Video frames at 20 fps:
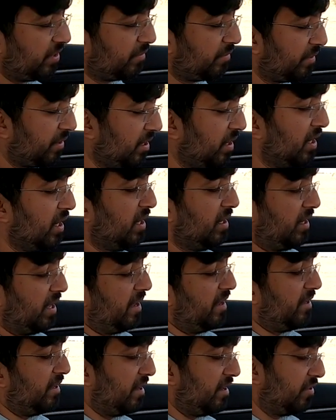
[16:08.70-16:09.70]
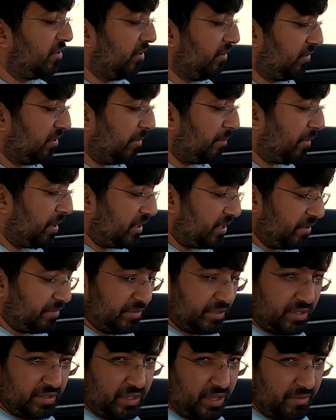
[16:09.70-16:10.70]
this one, and there is also a button
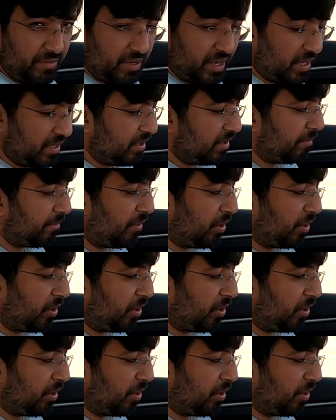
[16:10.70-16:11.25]
which is given at the